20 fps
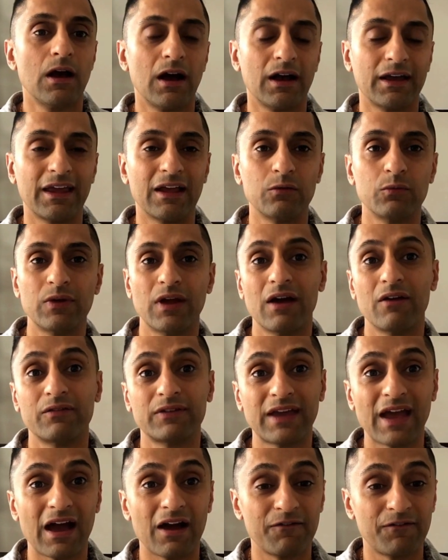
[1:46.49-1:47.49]
Again, we have
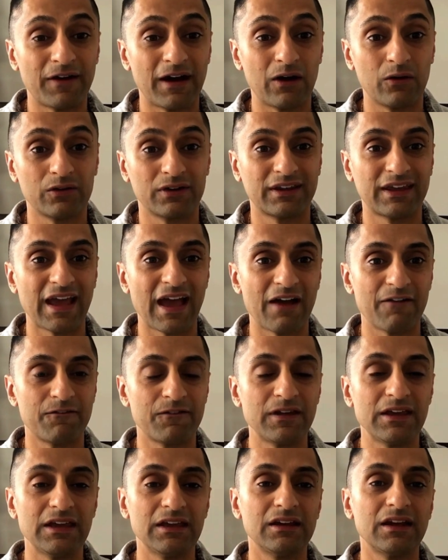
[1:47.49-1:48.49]
found
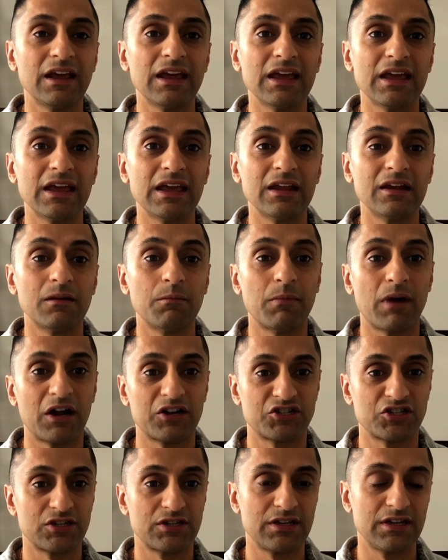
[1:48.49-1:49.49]
caffeine in
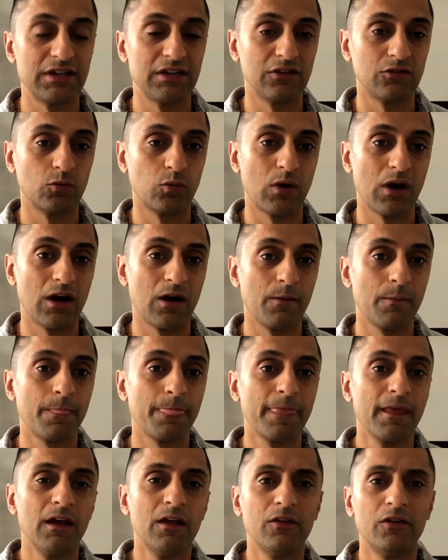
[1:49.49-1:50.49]
matcha tea as well.